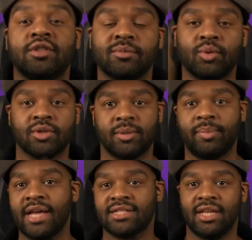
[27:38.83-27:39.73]
jump towards the
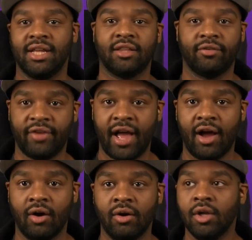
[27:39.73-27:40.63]
basket and get the
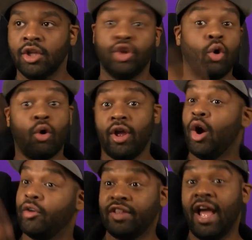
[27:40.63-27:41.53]
foul.
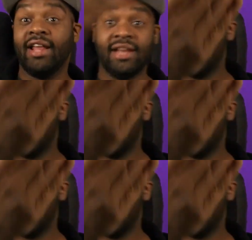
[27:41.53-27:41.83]
Or if that,